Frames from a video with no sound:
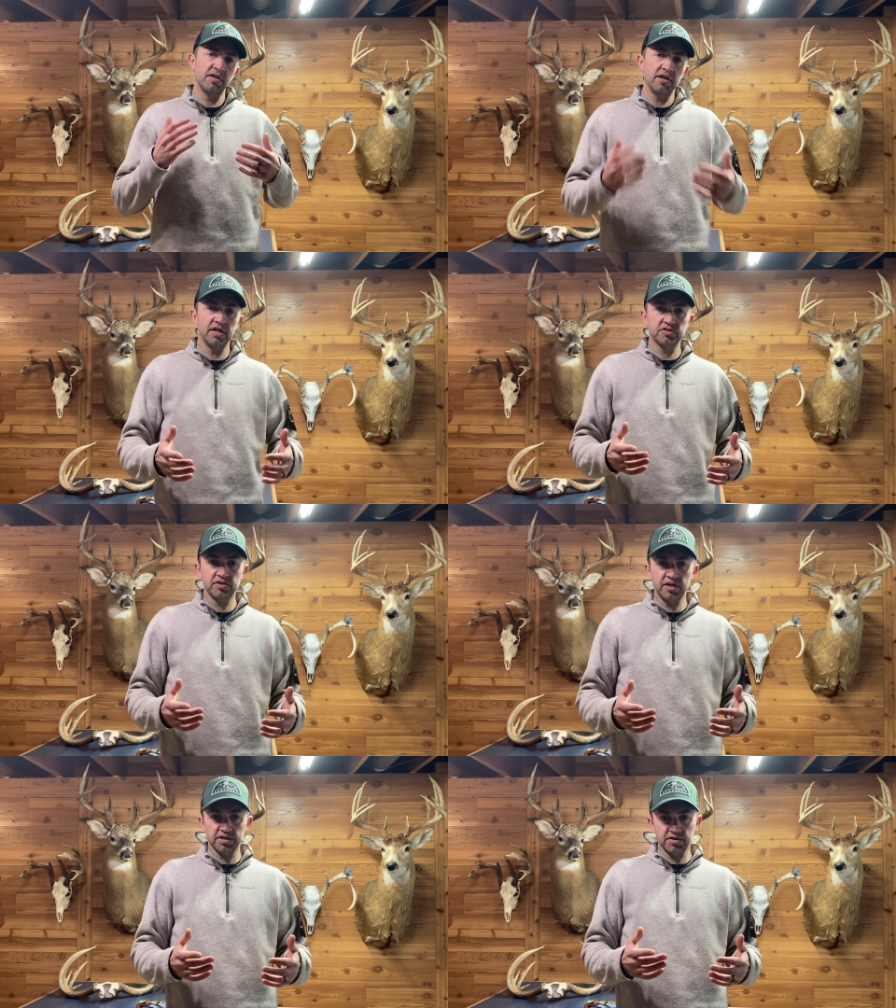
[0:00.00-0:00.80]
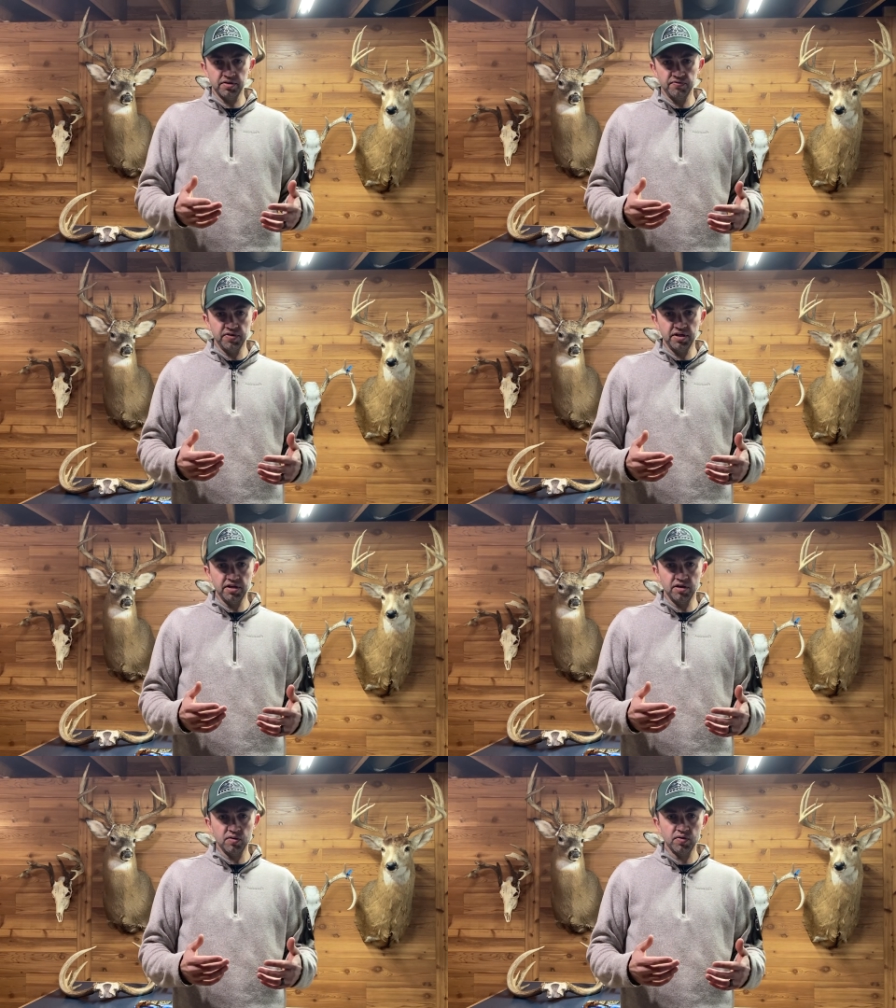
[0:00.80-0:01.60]
the introductory
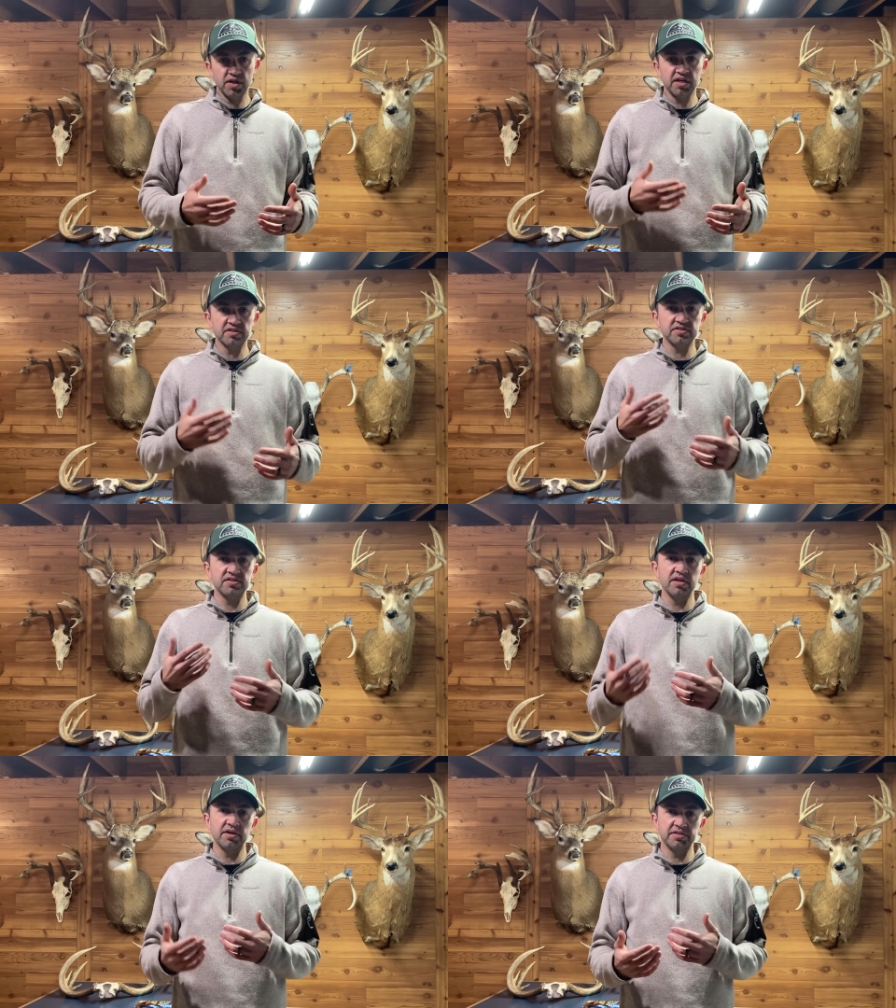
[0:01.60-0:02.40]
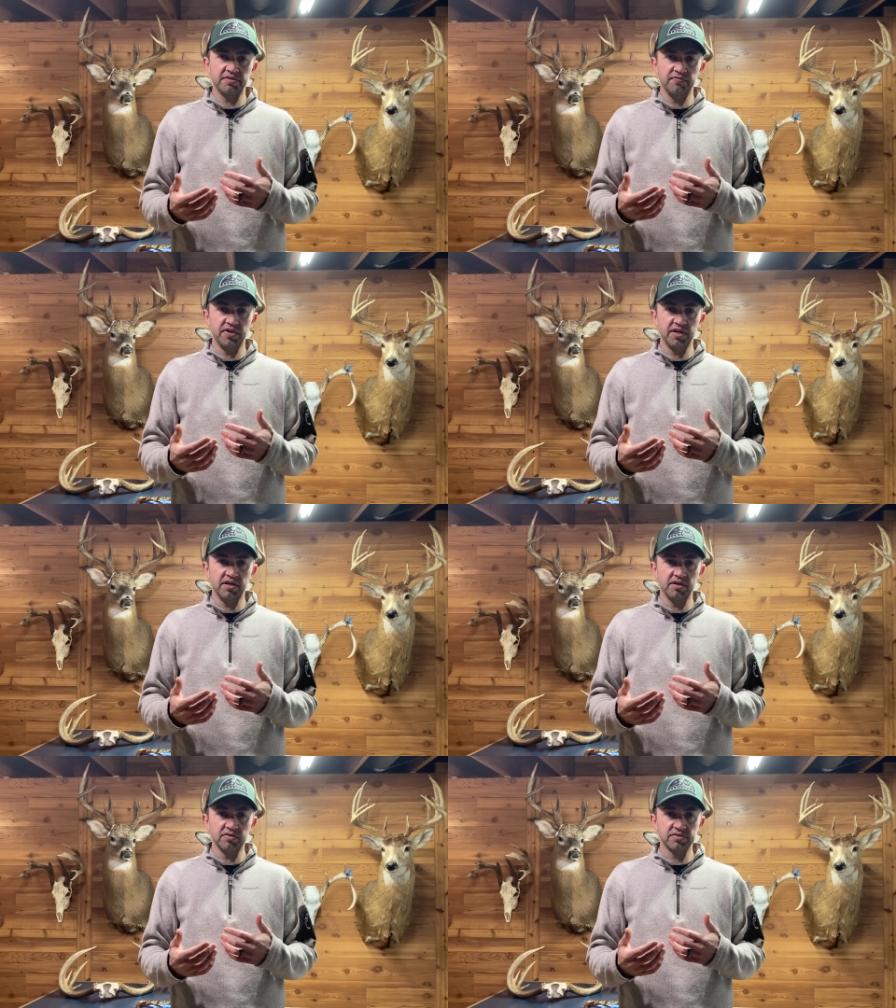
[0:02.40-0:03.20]
video in a series of
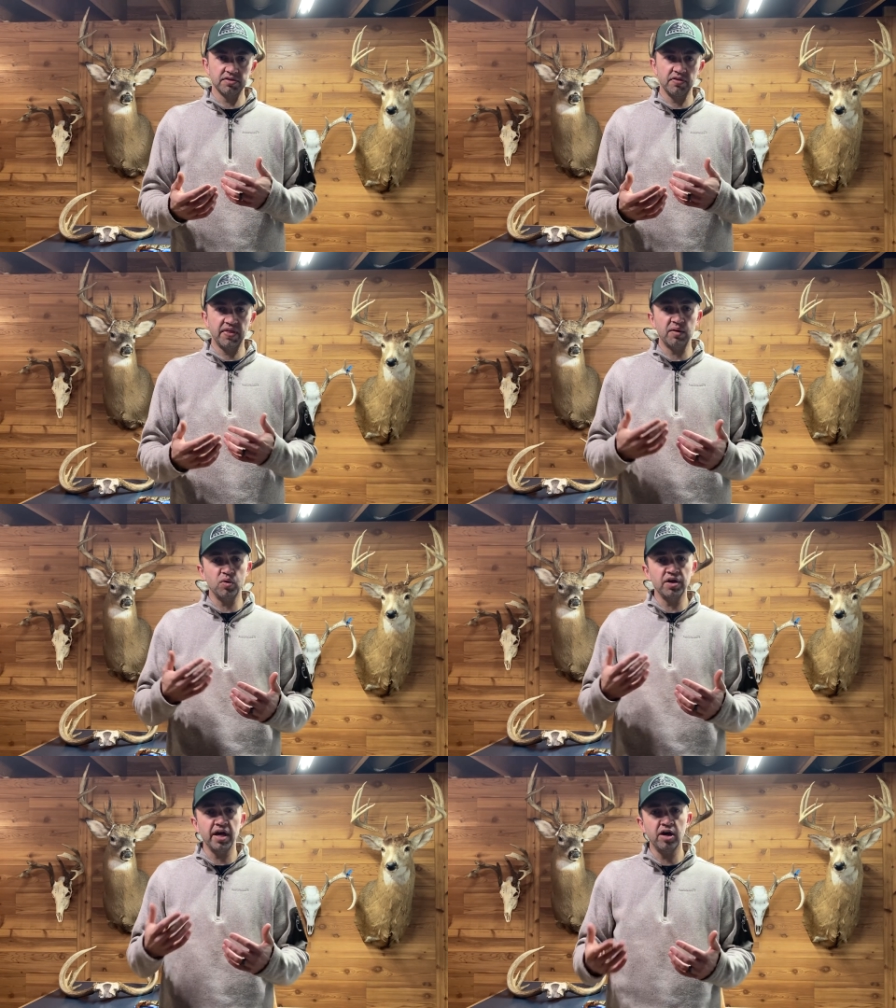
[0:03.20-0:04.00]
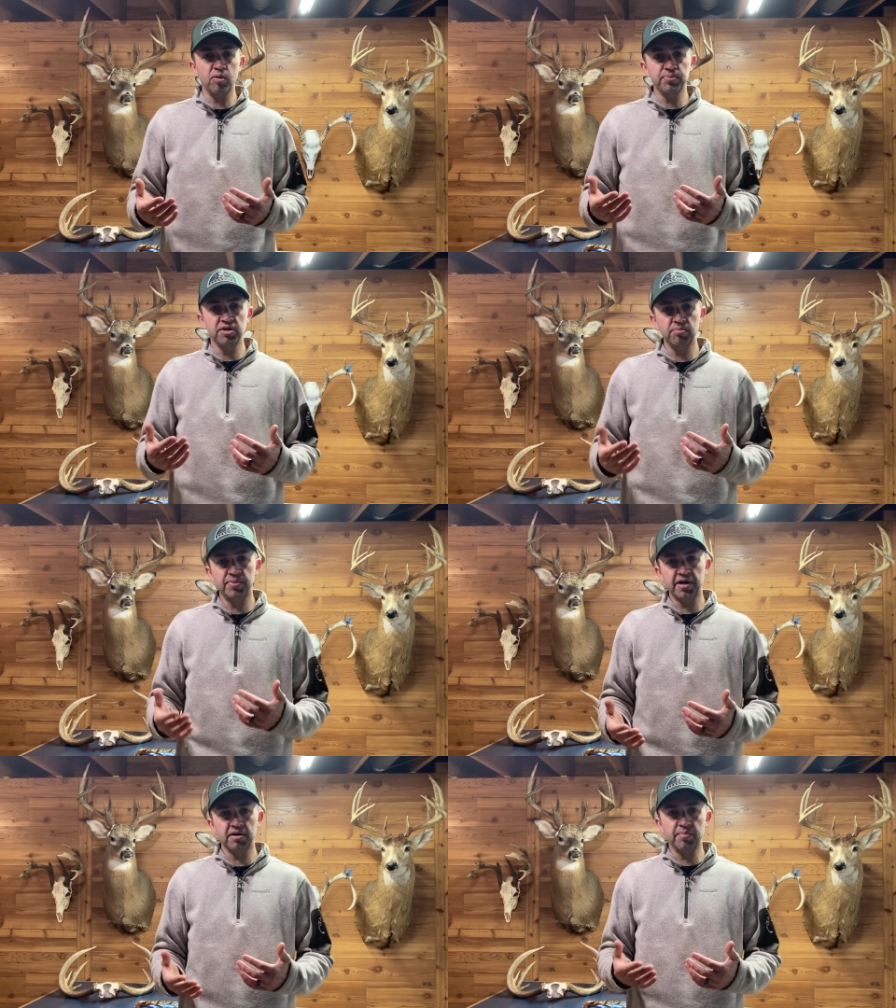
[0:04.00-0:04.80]
videos that will help you
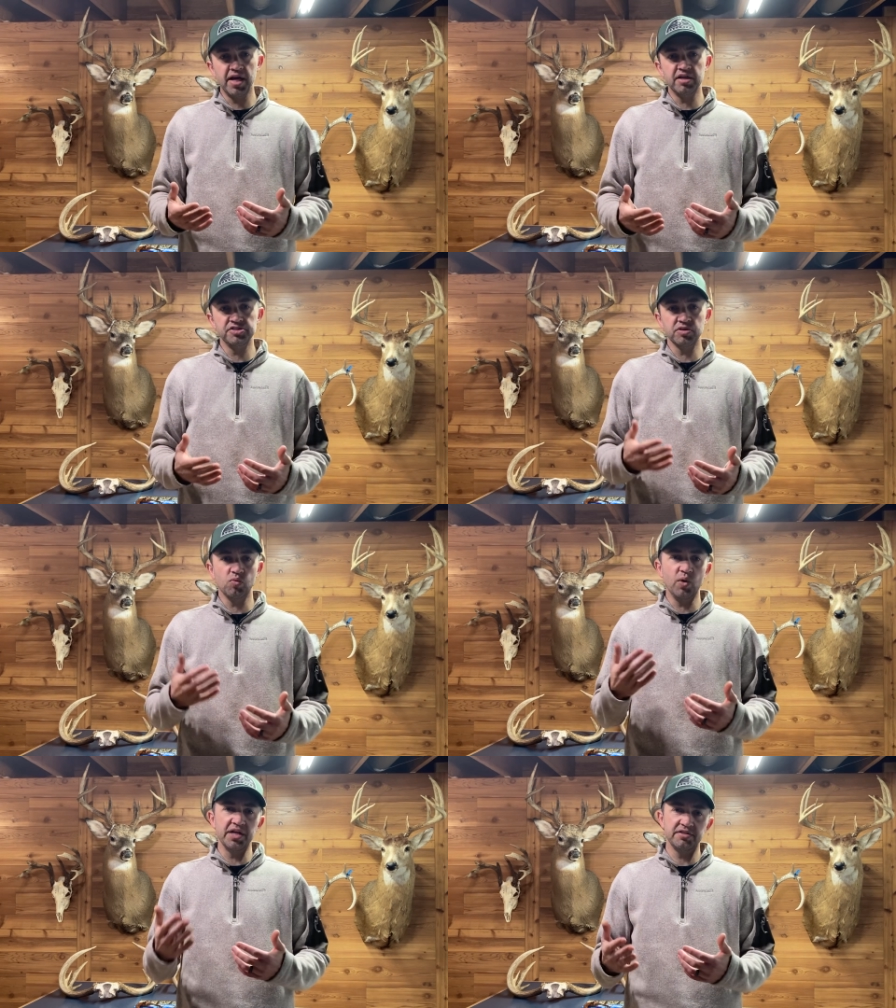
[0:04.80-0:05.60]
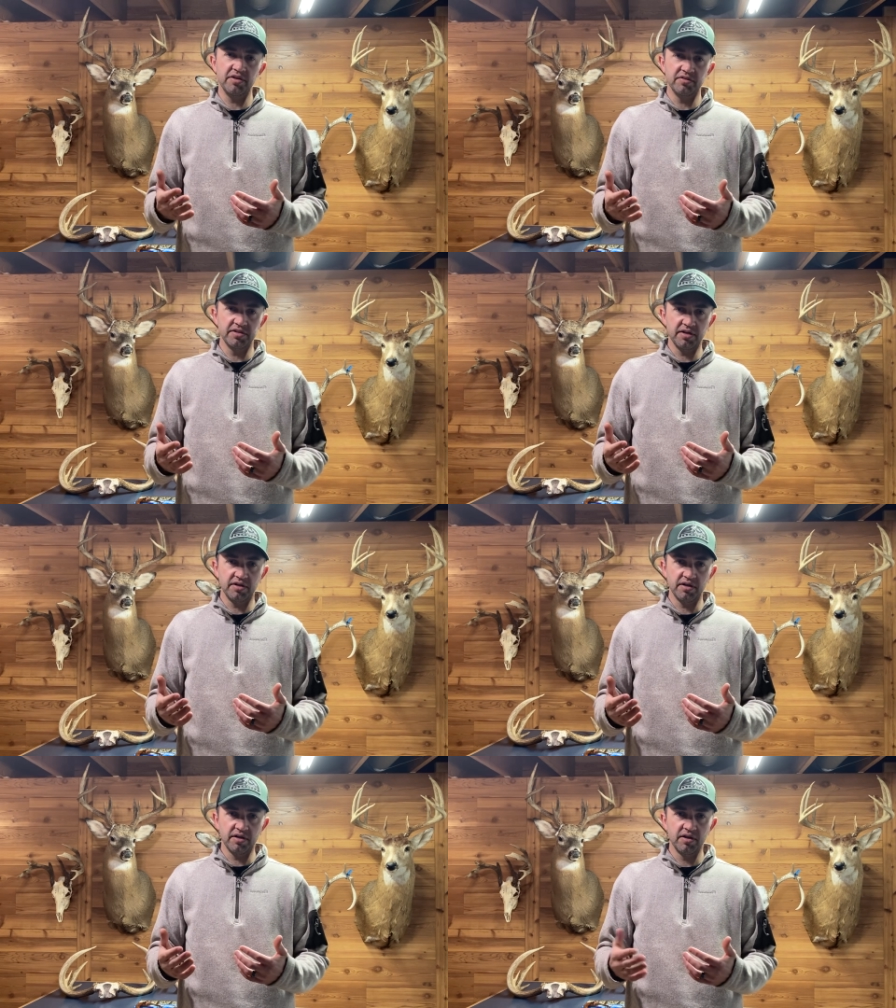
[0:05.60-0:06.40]
better manage your whitetail deer
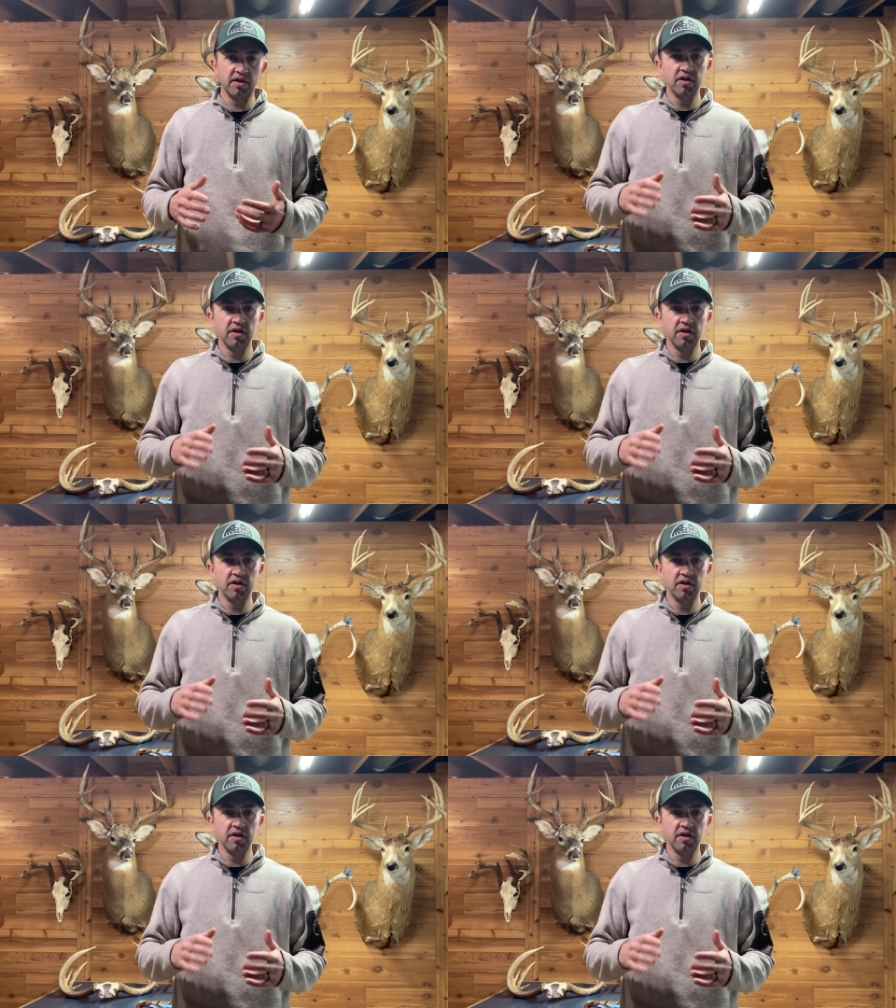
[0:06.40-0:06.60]
herd